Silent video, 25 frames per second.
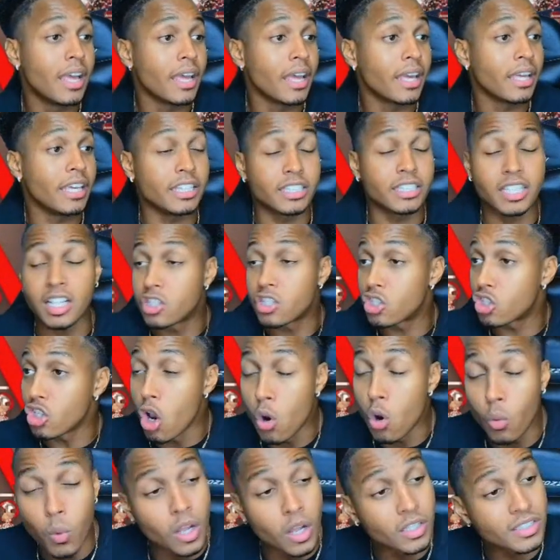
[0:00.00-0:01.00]
He did
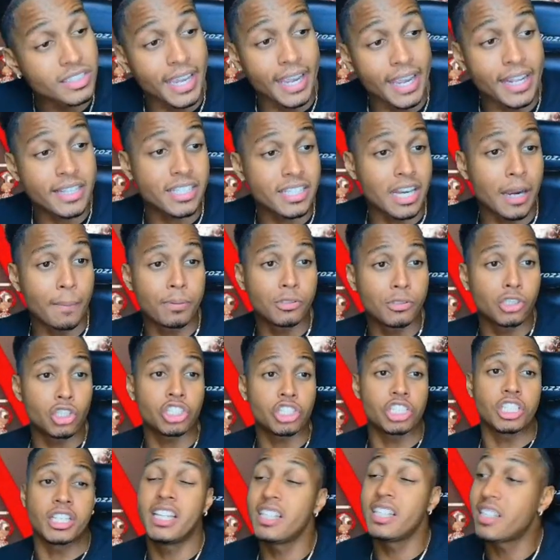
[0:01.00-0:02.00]
so well to get into that
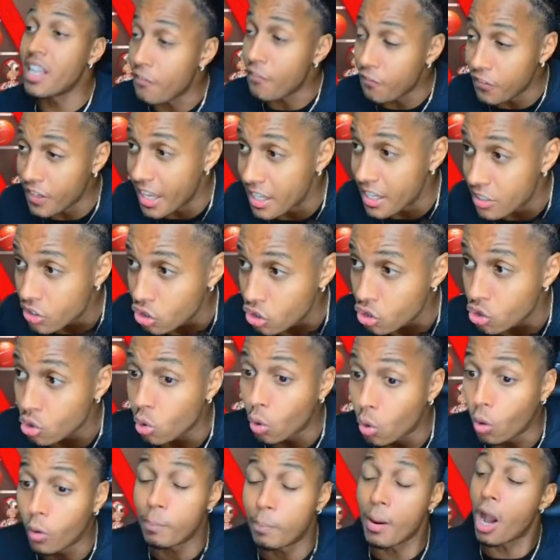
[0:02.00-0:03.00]
position. He definitely has to
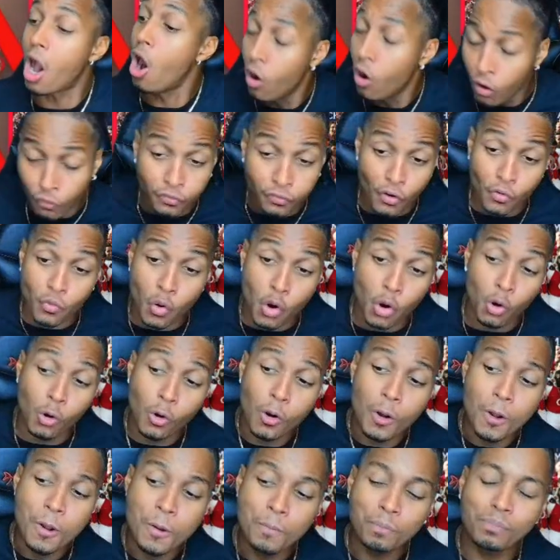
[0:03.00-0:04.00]
score. But
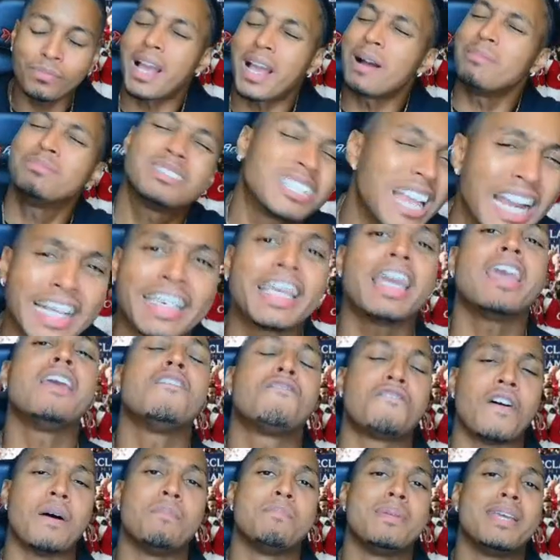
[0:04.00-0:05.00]
overall, Estamos aqui,
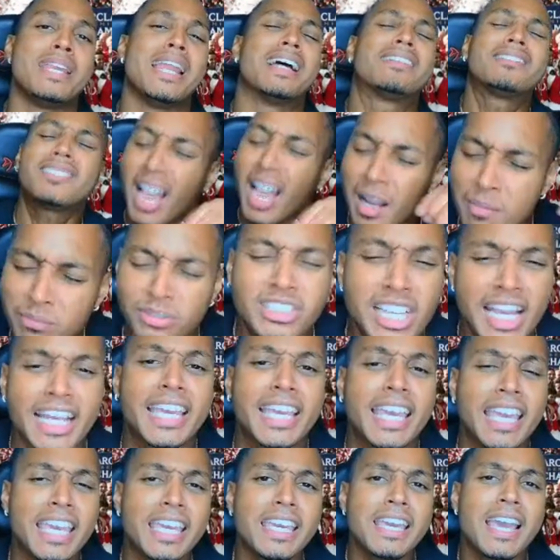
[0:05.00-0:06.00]
família, estamos
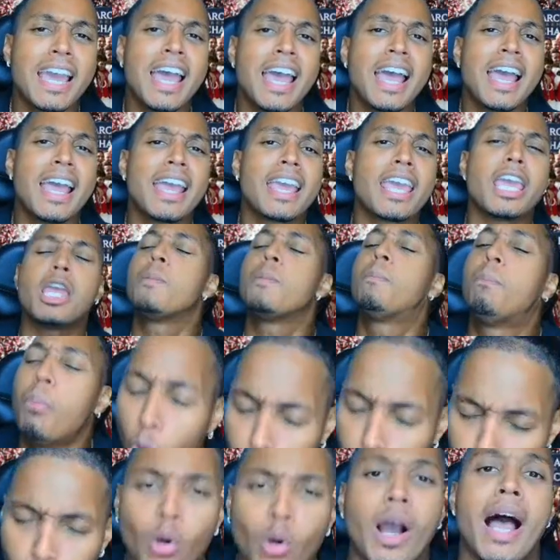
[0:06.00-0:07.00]
aqui em
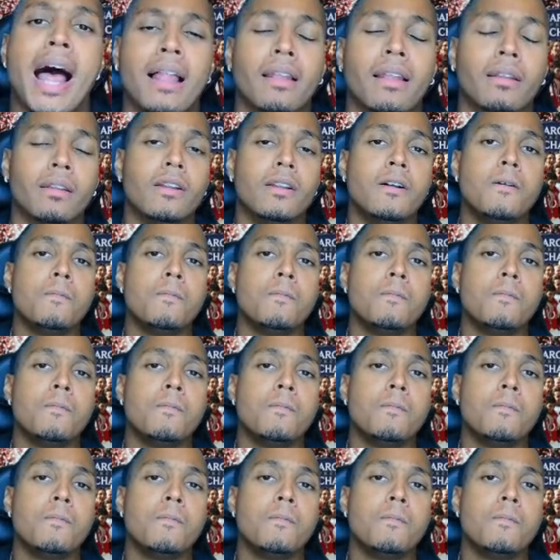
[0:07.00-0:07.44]
Portugal.